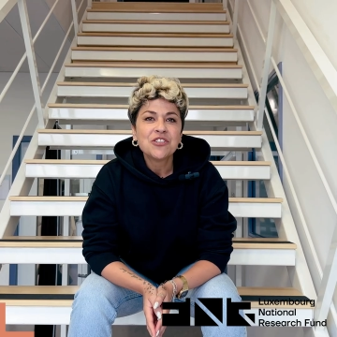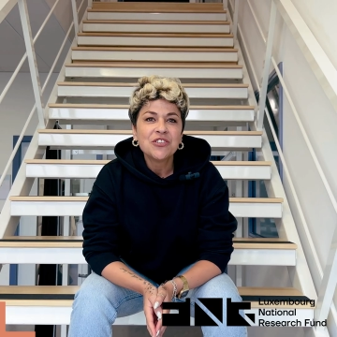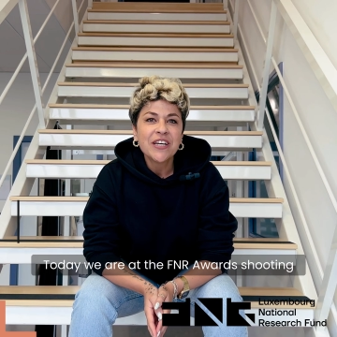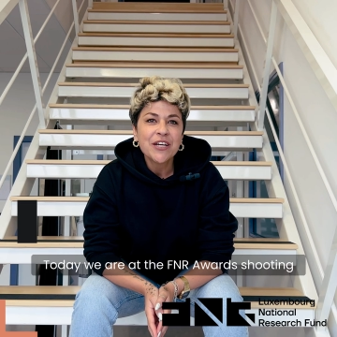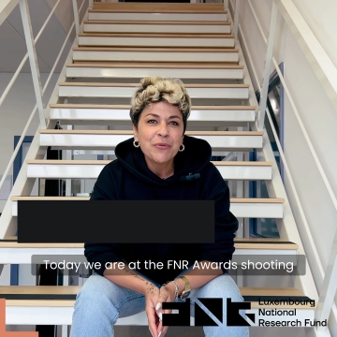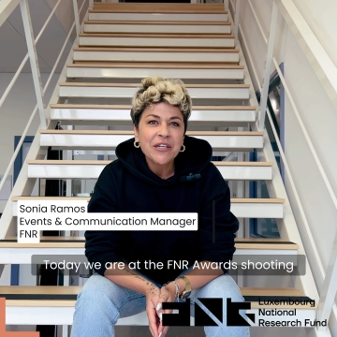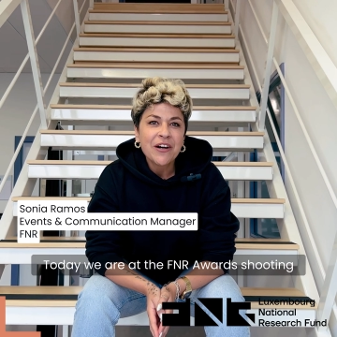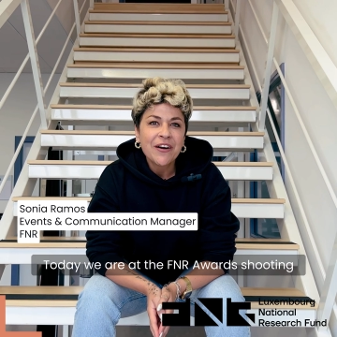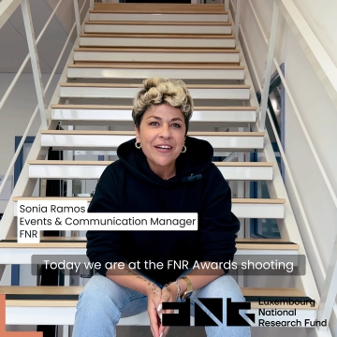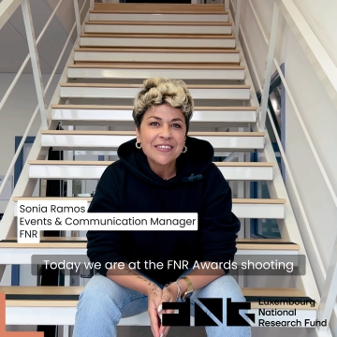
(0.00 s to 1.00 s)
Today we
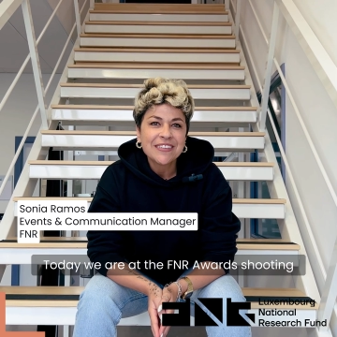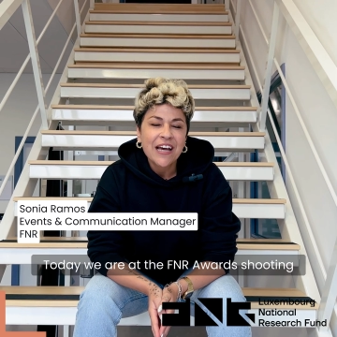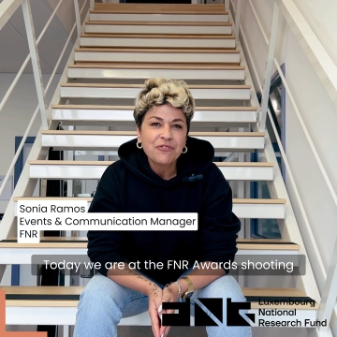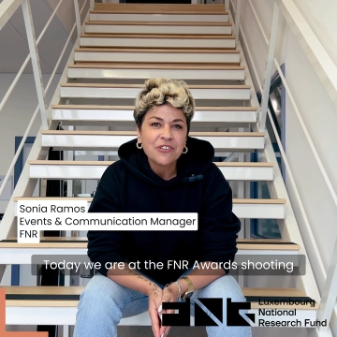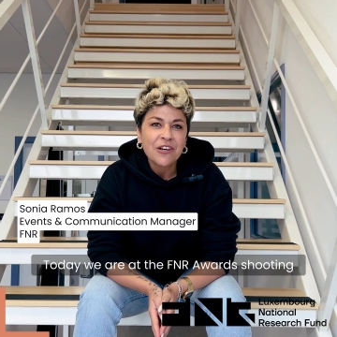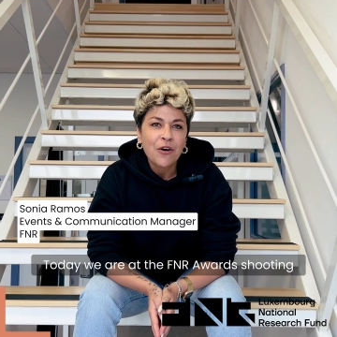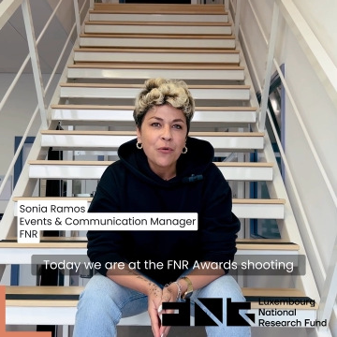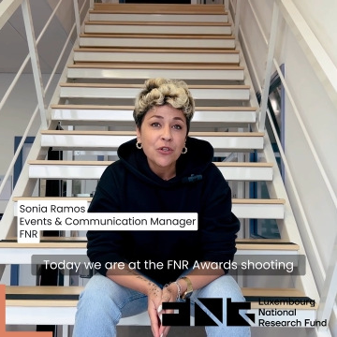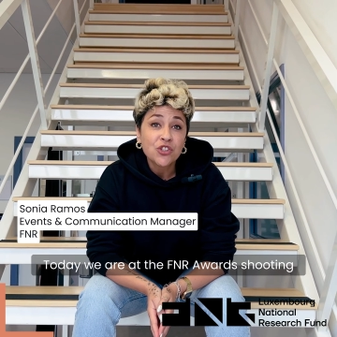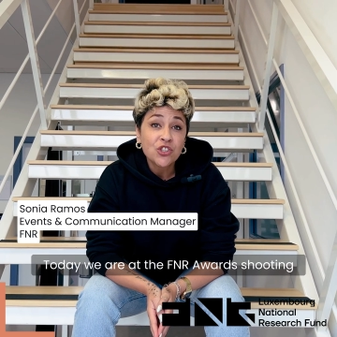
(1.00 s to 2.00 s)
are at the FNR Award